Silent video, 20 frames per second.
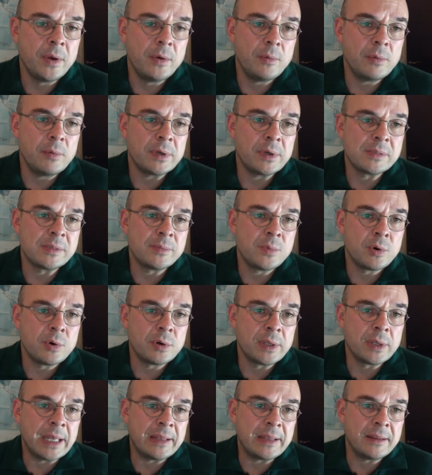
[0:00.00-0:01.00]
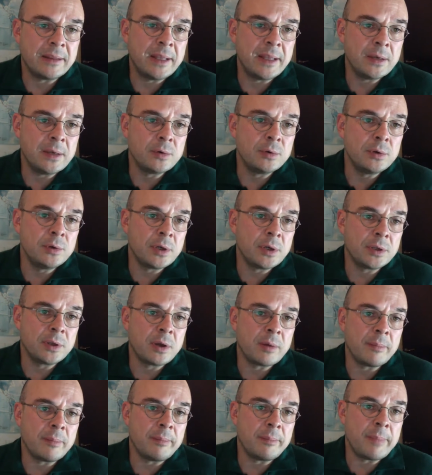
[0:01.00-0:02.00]
more that they could not
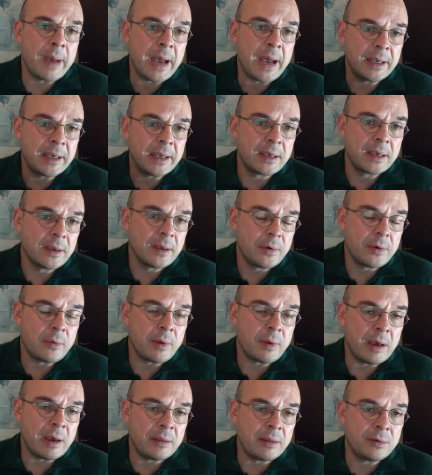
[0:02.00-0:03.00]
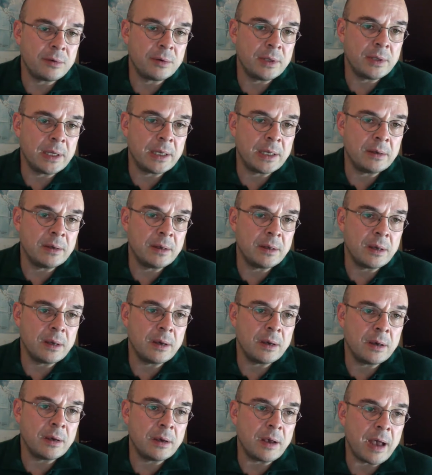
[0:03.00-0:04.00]
come back, rather than
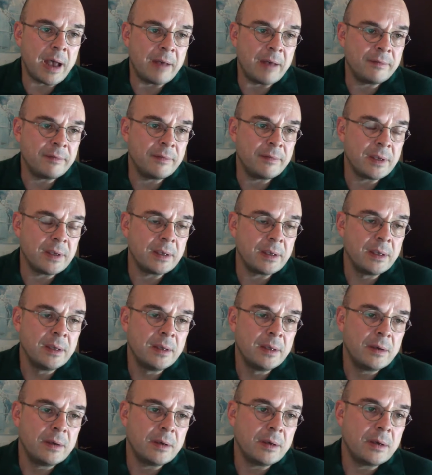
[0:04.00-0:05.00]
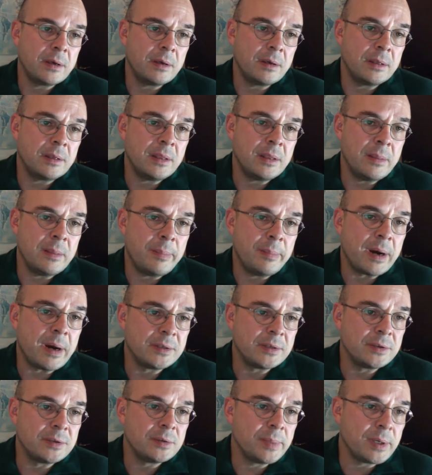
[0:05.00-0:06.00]
having
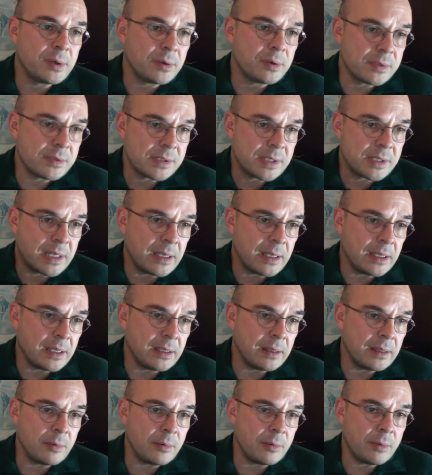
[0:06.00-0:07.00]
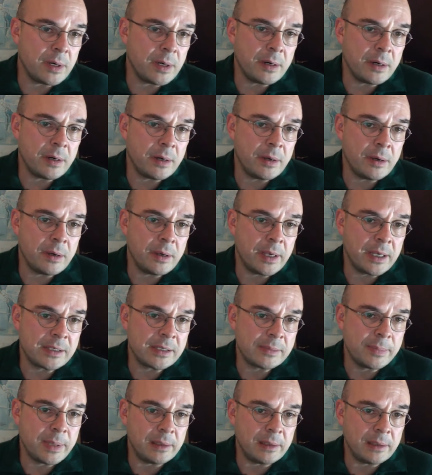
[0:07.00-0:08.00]
departed because they were
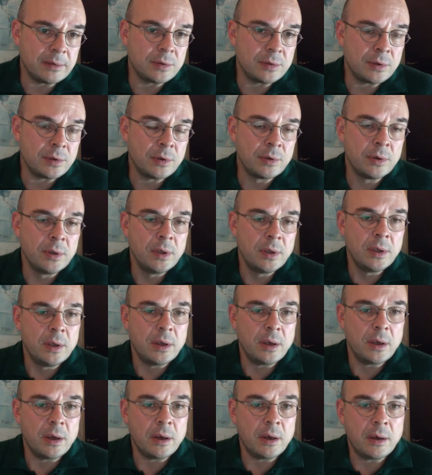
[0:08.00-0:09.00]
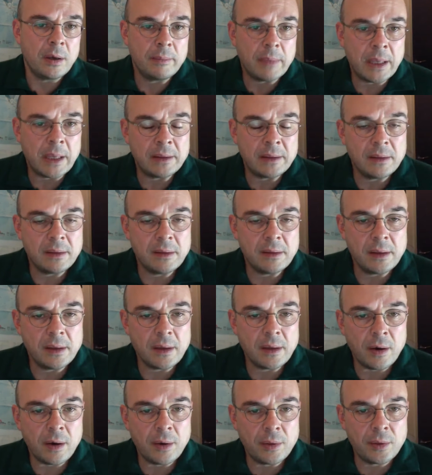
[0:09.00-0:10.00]
expelled, and
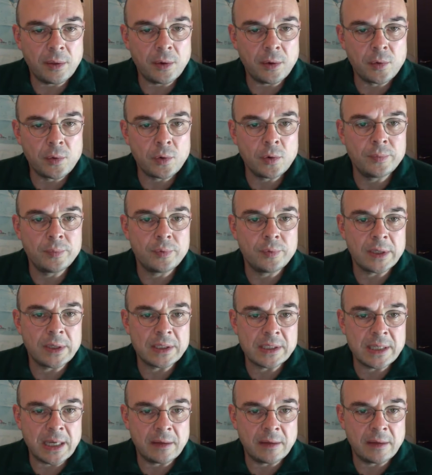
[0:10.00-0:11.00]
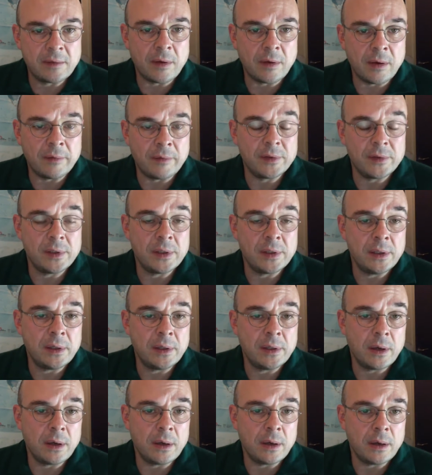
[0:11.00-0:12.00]
the other group was that of
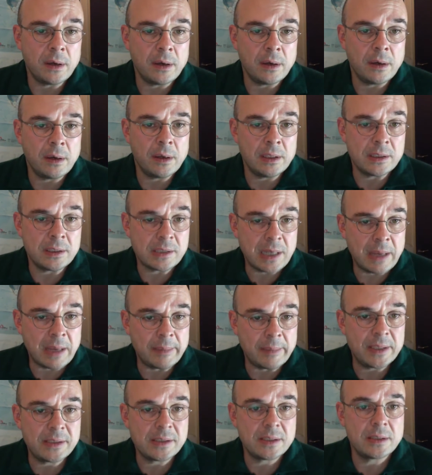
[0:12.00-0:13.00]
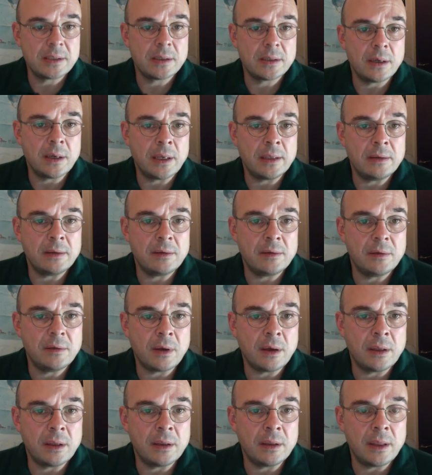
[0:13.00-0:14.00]
the Islamists,
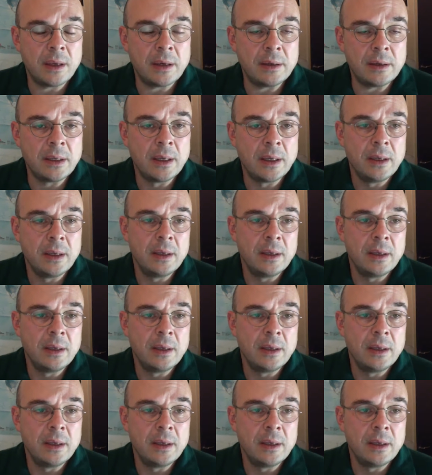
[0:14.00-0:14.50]
and they